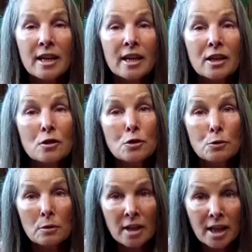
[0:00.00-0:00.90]

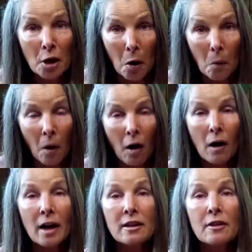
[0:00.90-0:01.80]
into Leo
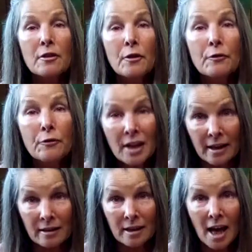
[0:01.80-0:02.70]
on the
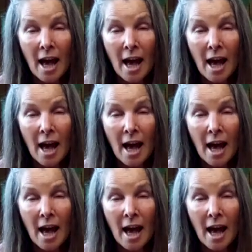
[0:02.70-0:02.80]
5th.